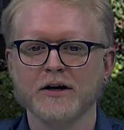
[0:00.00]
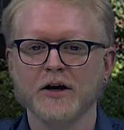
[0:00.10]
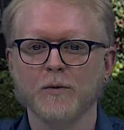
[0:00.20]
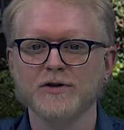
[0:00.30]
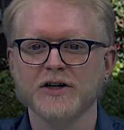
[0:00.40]

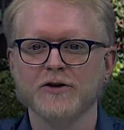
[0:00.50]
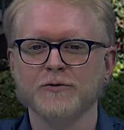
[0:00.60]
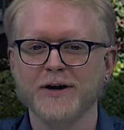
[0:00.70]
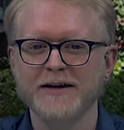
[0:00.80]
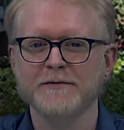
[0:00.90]
was a
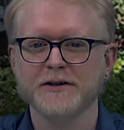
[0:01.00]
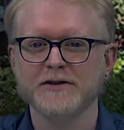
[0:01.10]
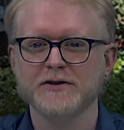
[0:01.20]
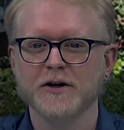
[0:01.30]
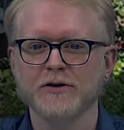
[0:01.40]
grave
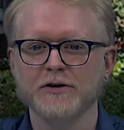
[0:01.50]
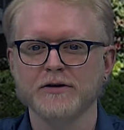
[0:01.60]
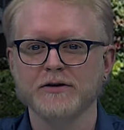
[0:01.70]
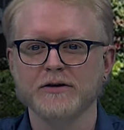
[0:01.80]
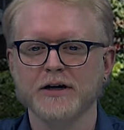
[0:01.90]
concern
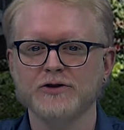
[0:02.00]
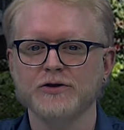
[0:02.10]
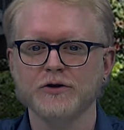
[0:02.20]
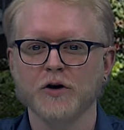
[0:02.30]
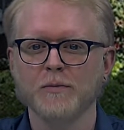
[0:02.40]
and should
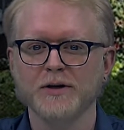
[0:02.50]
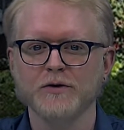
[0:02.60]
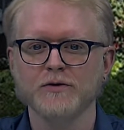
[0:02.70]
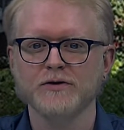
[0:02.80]
not be used to